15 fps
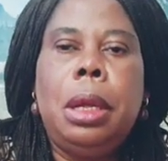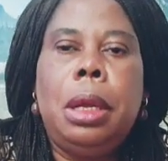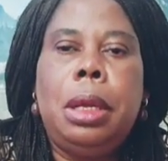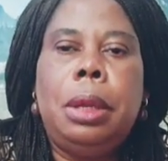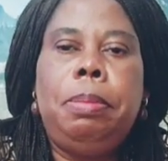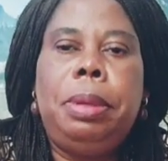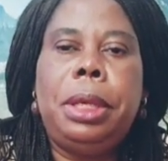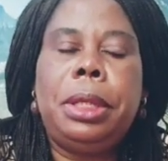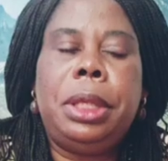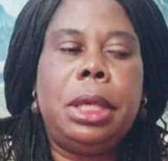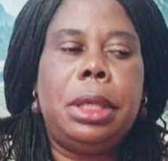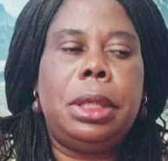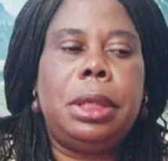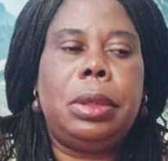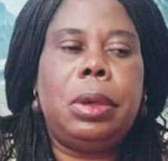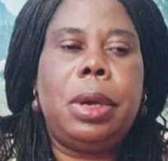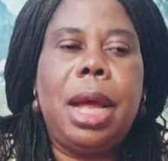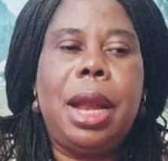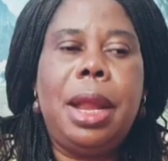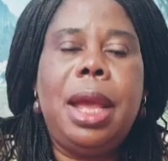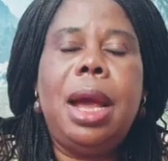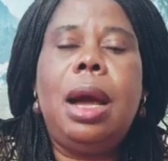the business, to
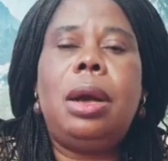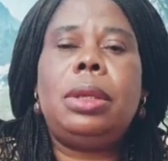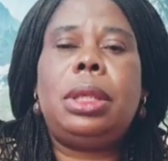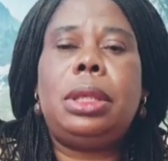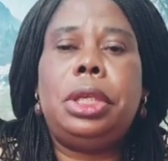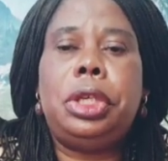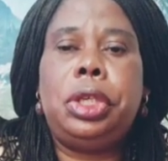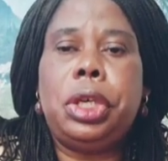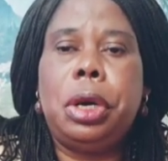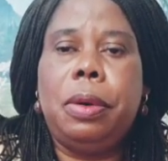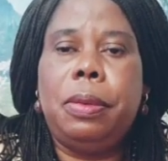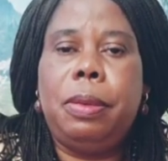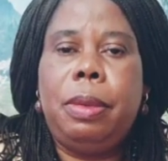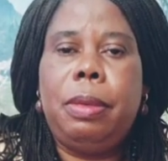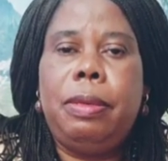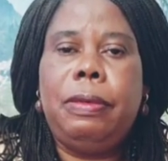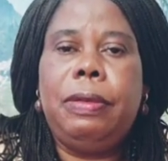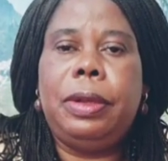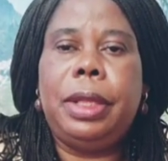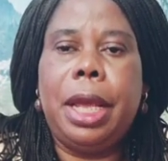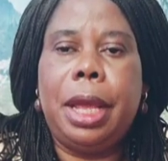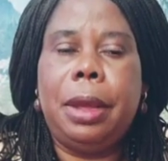carry out the job
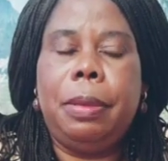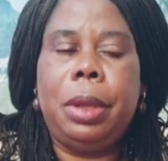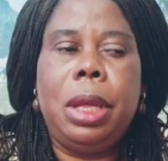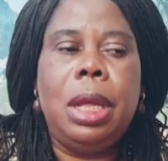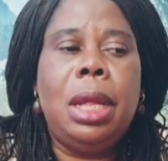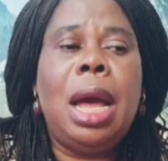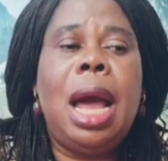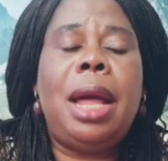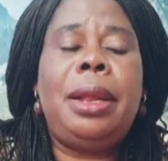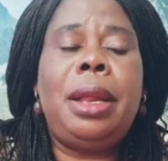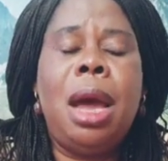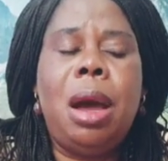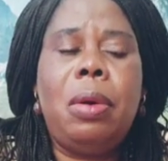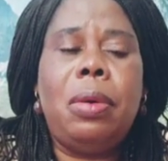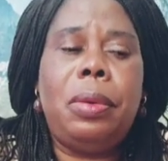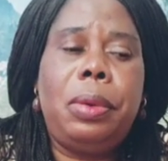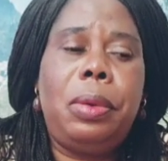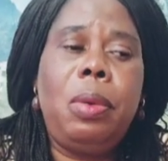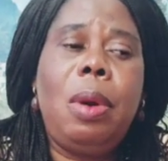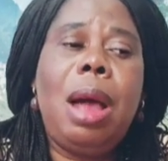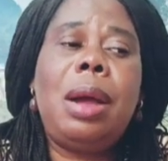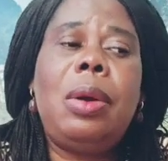for them. And now
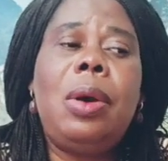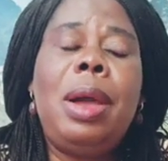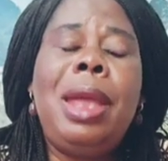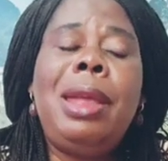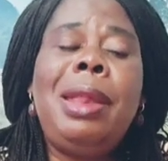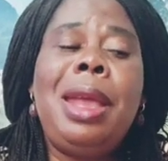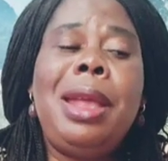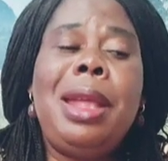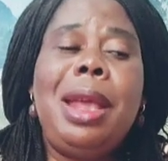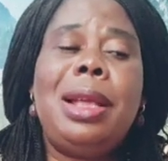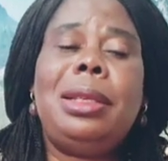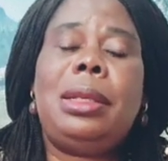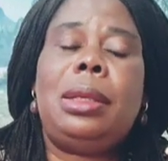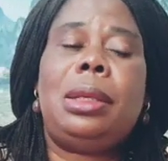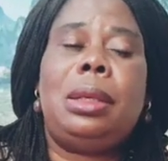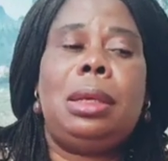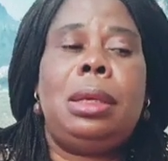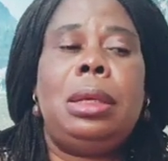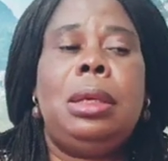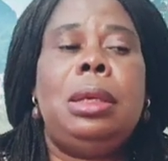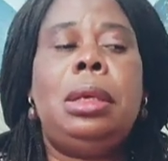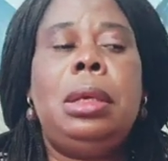you are going against
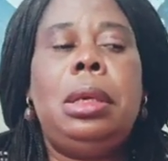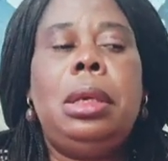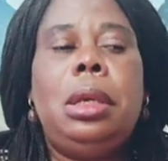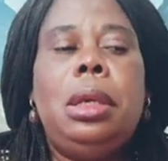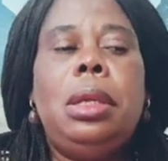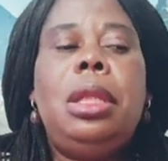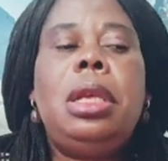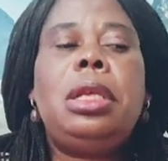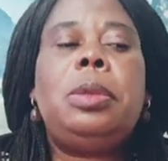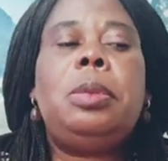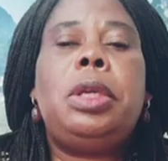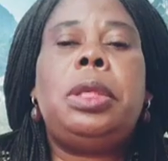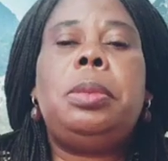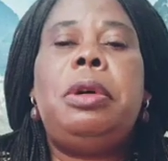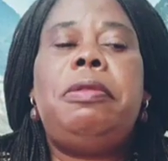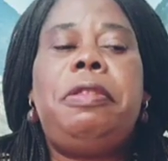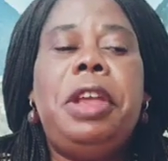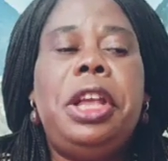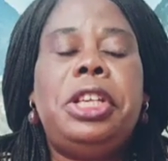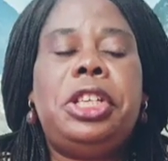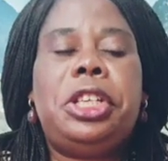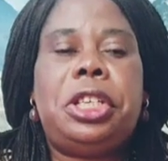these small
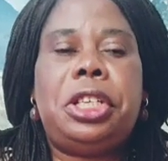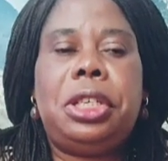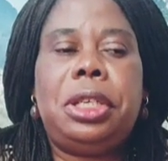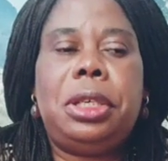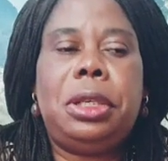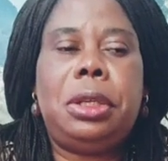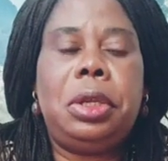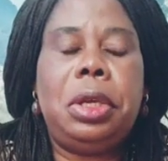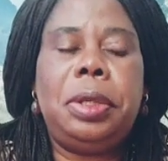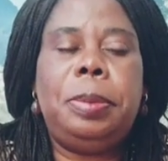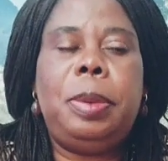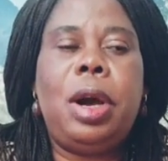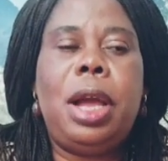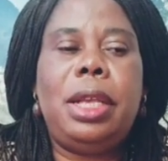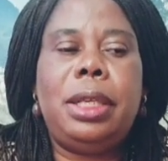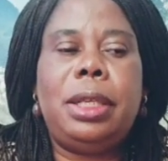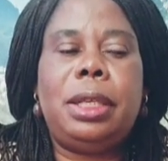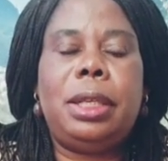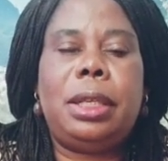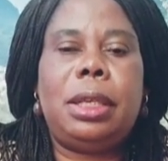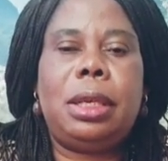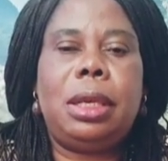fish, those
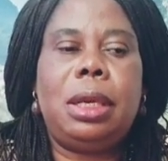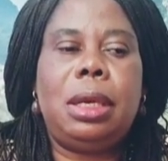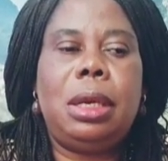boys.